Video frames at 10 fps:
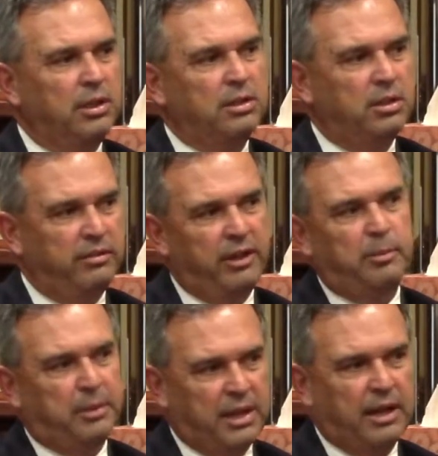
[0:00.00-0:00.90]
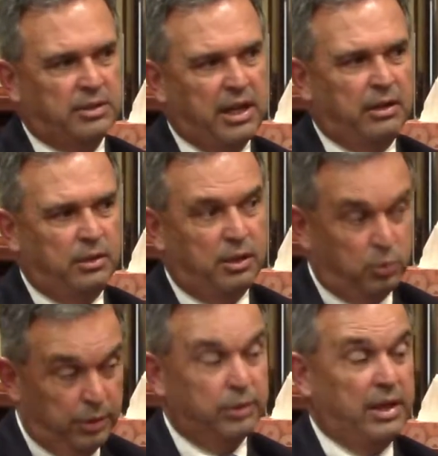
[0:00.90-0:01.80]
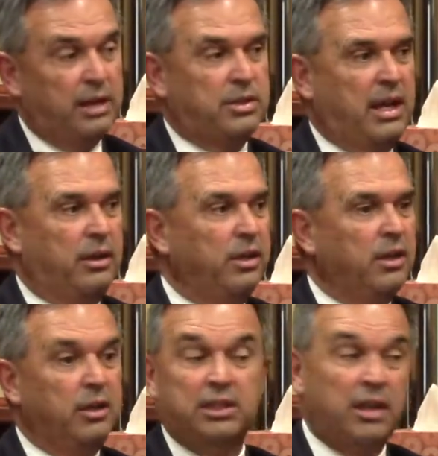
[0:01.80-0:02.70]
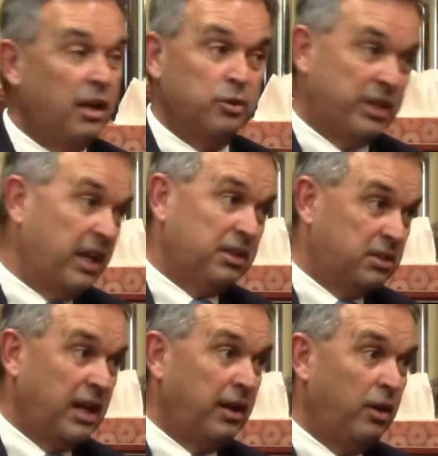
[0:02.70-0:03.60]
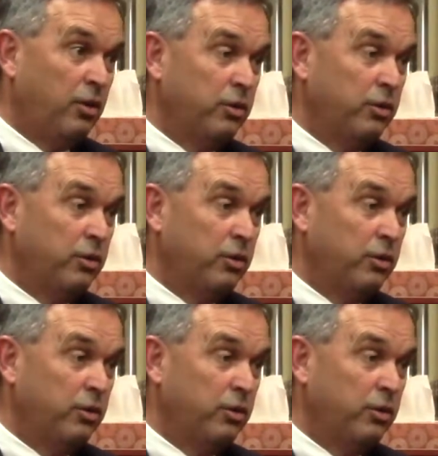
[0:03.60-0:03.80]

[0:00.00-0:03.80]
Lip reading: to develop a real downtown. It's not going to take us that long,